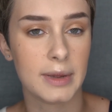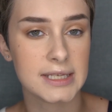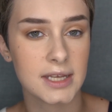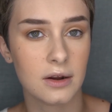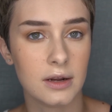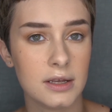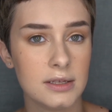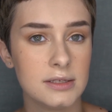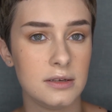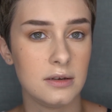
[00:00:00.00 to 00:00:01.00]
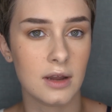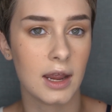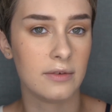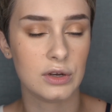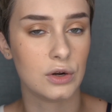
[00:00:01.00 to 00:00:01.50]
mascaras. And I
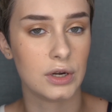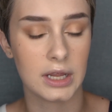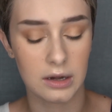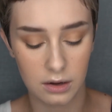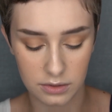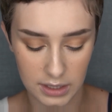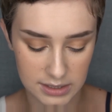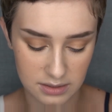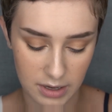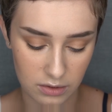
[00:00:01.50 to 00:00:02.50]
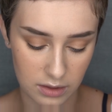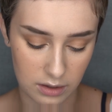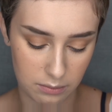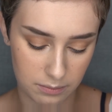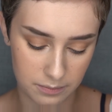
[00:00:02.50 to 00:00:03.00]
haven't heard any good things about
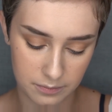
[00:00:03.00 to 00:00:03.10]
them.